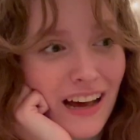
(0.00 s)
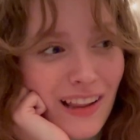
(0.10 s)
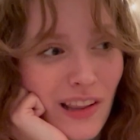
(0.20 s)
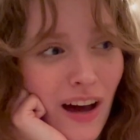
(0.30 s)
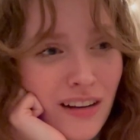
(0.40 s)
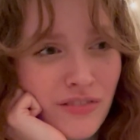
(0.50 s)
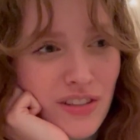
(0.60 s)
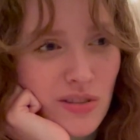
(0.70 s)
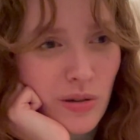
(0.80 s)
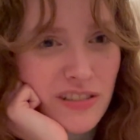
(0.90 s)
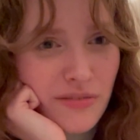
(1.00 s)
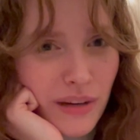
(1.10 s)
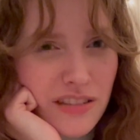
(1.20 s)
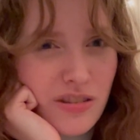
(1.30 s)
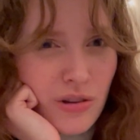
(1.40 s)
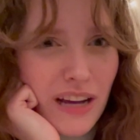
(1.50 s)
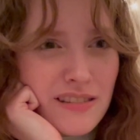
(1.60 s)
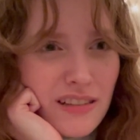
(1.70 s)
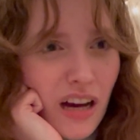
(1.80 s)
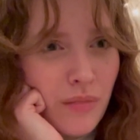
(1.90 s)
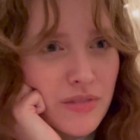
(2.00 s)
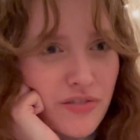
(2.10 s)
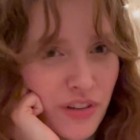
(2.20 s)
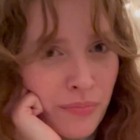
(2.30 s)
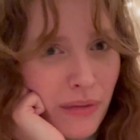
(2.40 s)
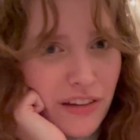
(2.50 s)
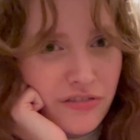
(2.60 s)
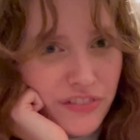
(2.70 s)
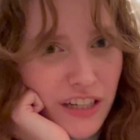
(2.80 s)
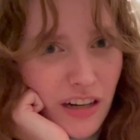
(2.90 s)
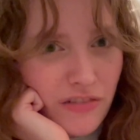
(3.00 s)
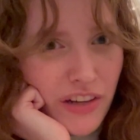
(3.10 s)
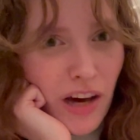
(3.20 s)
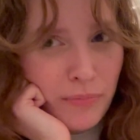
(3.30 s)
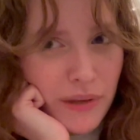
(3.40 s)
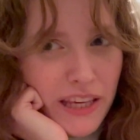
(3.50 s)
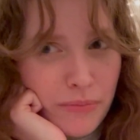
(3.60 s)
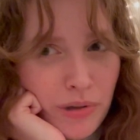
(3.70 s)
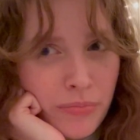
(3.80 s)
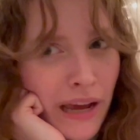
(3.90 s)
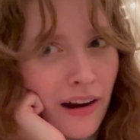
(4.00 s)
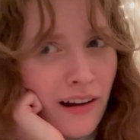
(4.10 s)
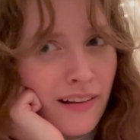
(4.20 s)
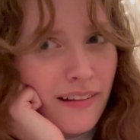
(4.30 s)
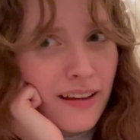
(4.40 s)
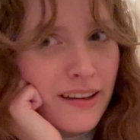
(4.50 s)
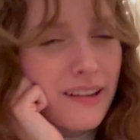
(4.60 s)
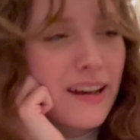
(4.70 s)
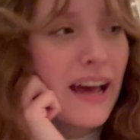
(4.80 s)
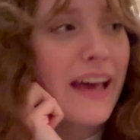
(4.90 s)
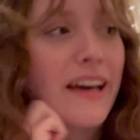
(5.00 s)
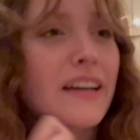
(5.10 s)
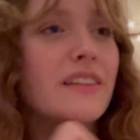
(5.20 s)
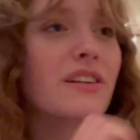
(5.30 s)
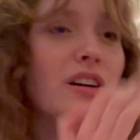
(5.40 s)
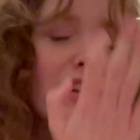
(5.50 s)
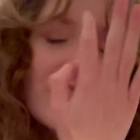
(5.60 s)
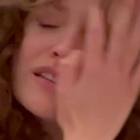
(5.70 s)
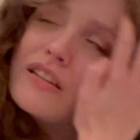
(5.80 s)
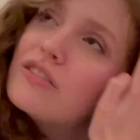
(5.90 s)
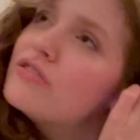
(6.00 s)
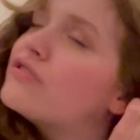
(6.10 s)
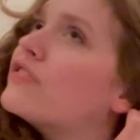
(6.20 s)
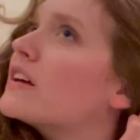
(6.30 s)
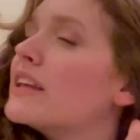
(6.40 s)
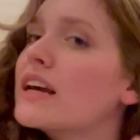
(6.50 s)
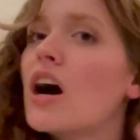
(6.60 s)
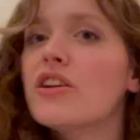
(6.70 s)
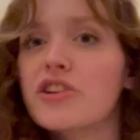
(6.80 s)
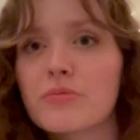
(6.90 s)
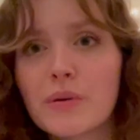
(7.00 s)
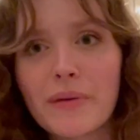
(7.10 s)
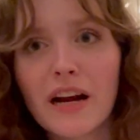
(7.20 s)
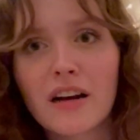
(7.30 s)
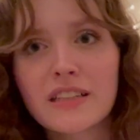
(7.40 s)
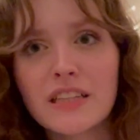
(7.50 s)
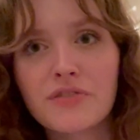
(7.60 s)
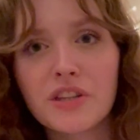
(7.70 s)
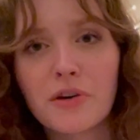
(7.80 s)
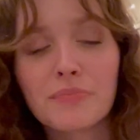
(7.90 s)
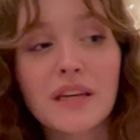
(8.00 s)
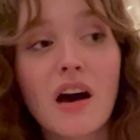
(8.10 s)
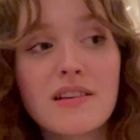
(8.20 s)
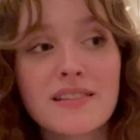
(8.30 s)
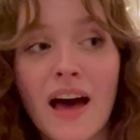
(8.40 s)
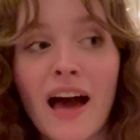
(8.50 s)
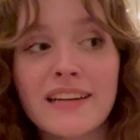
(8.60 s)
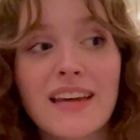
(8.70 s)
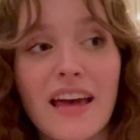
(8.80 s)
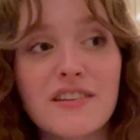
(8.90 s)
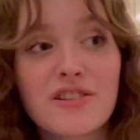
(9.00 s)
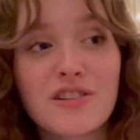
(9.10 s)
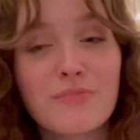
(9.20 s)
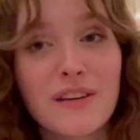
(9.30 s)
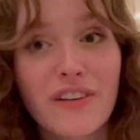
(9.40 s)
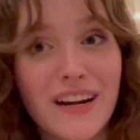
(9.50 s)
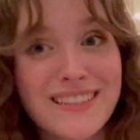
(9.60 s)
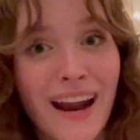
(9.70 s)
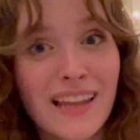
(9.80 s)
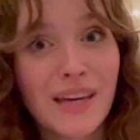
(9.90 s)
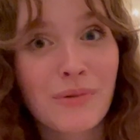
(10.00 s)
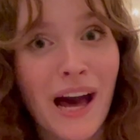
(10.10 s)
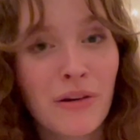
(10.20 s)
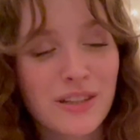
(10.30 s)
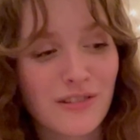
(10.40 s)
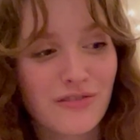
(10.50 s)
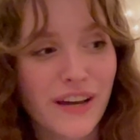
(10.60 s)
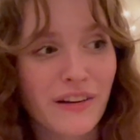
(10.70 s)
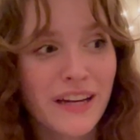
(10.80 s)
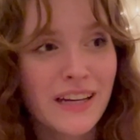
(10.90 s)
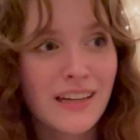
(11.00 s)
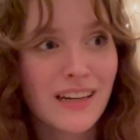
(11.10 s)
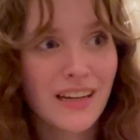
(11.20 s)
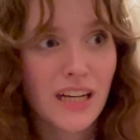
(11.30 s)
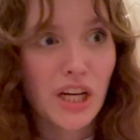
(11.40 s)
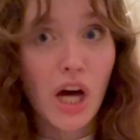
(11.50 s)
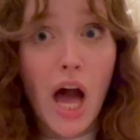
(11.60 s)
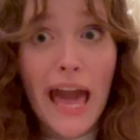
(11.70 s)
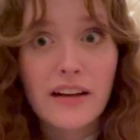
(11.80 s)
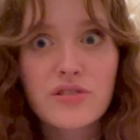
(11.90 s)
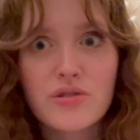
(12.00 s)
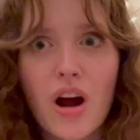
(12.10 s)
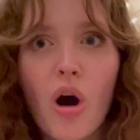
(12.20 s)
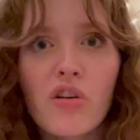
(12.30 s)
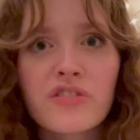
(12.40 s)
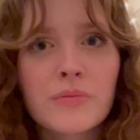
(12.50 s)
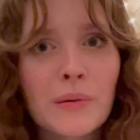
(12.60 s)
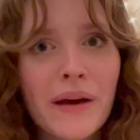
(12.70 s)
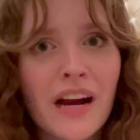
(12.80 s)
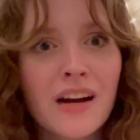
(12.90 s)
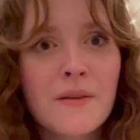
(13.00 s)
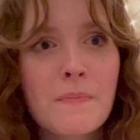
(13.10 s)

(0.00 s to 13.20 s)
A lot of the source of my stress comes from my fear of not being prepared, or feeling underprepared, even though, because I tend to be very tightly wound and very extra over prepared,